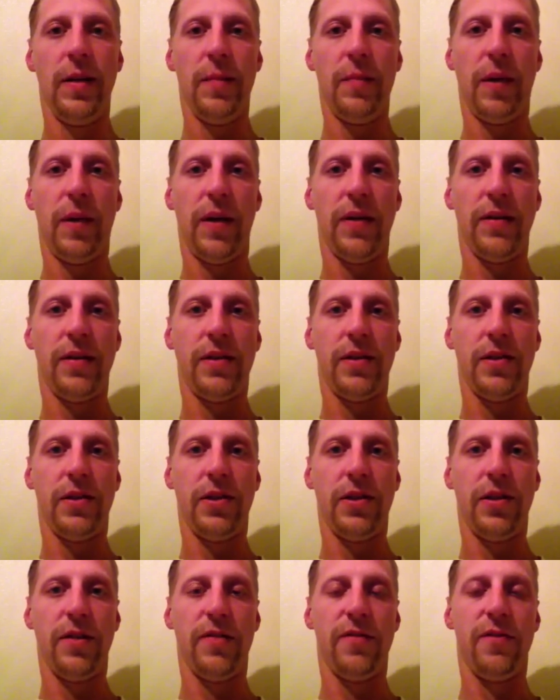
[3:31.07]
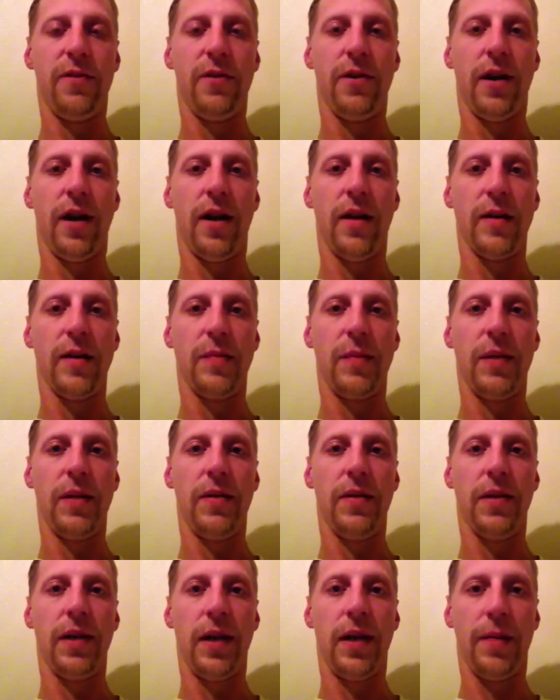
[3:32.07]
by searching for
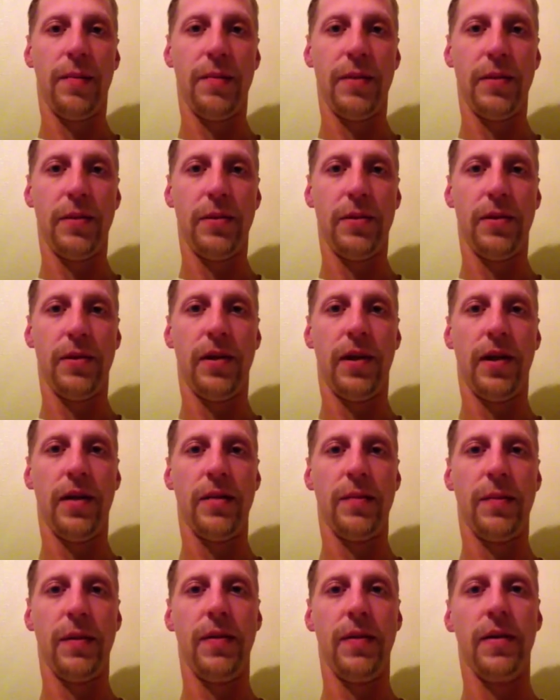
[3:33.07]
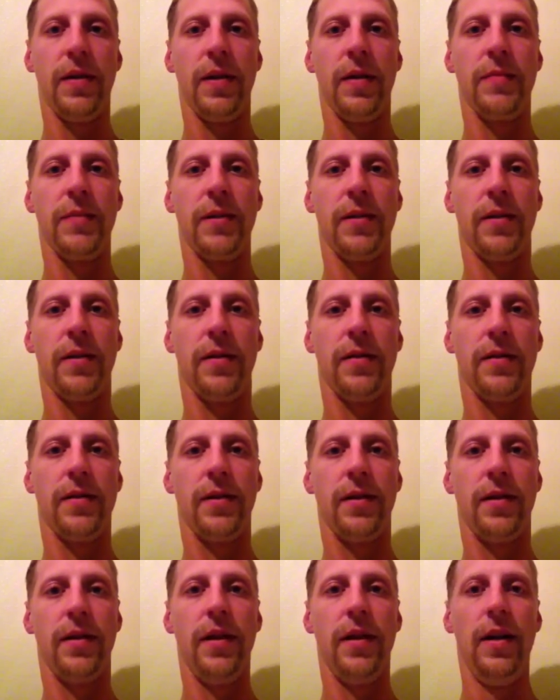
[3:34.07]
SPL Games or SPL Games
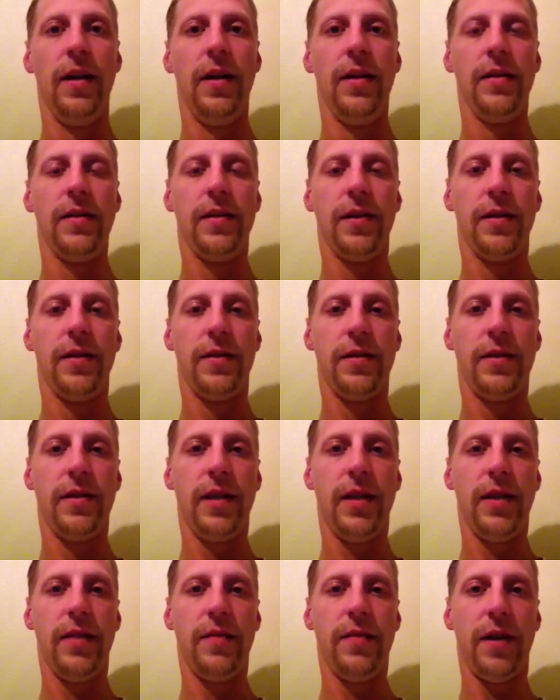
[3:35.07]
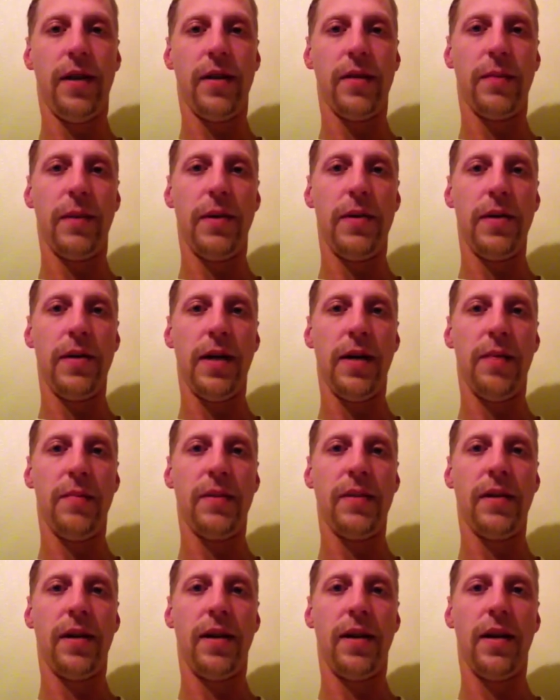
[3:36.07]
LLC. So, Steve, SPL Games,
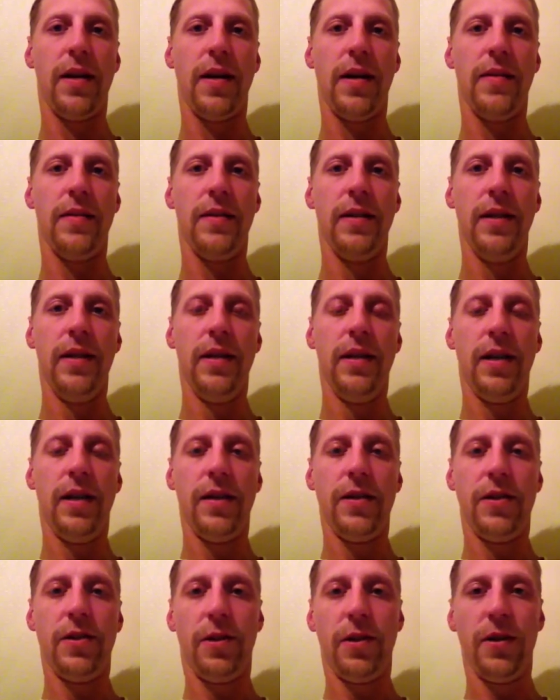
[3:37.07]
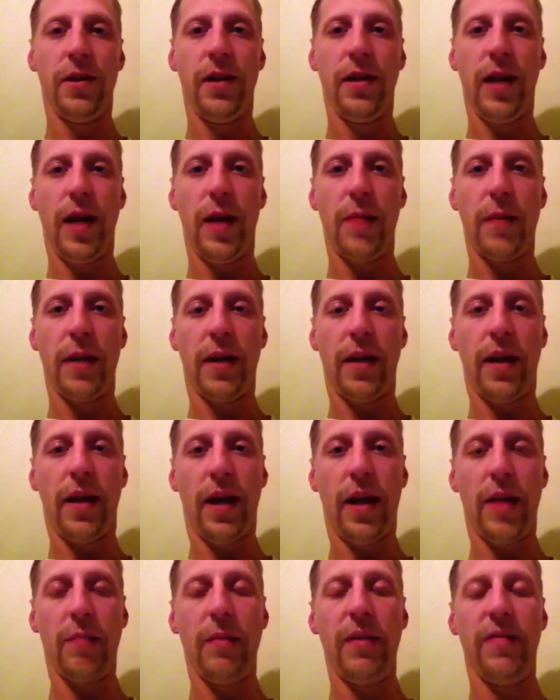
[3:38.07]
signing out. Enjoy the game. It
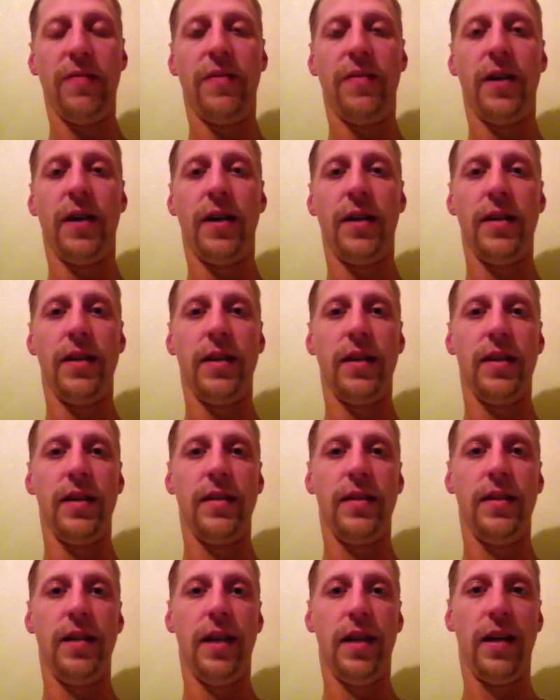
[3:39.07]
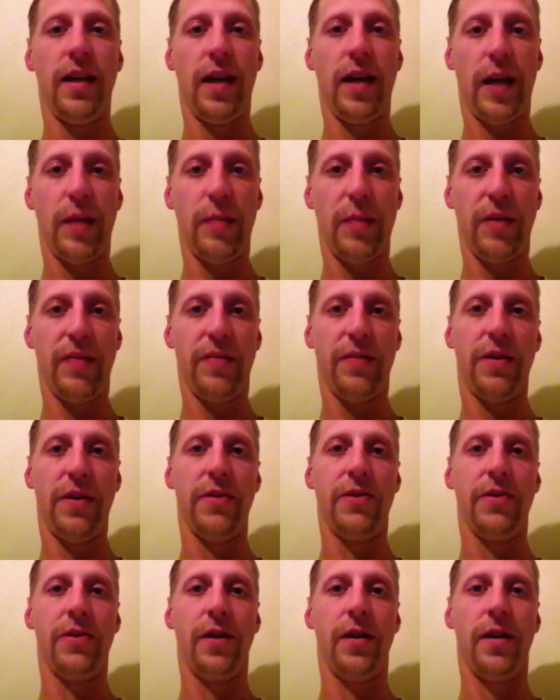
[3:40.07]
can be fun. It can be
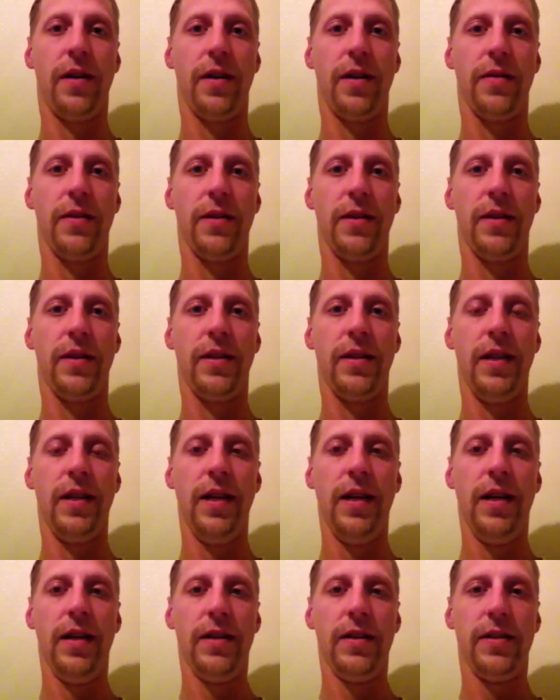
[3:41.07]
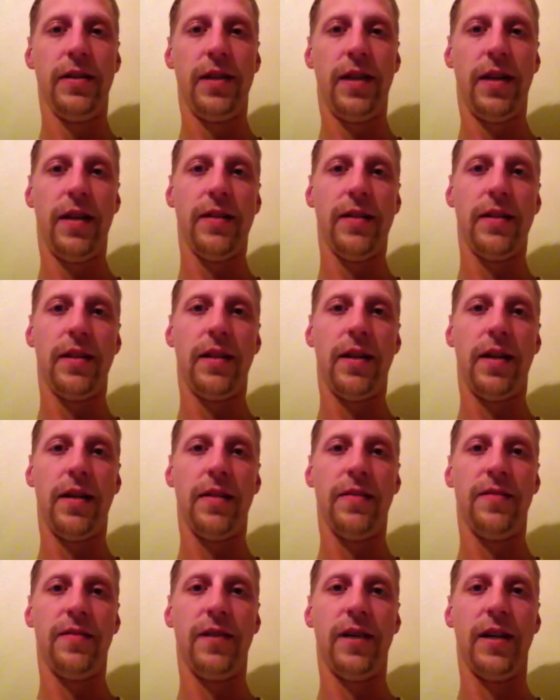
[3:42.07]
frustrating. It really just takes a lot
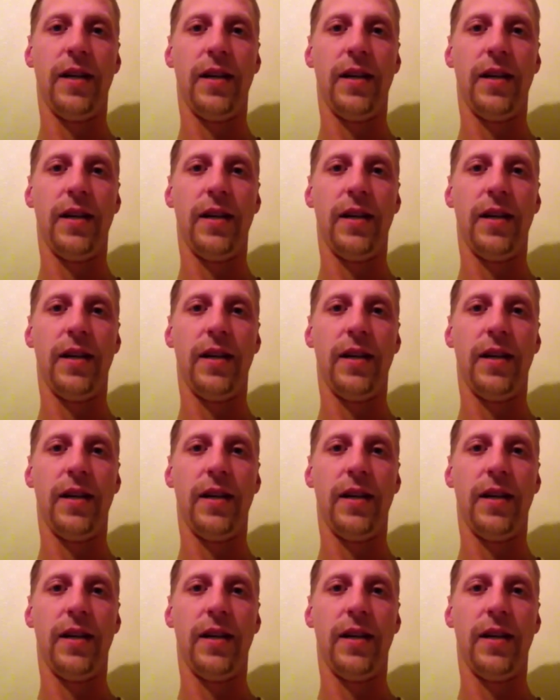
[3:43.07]
of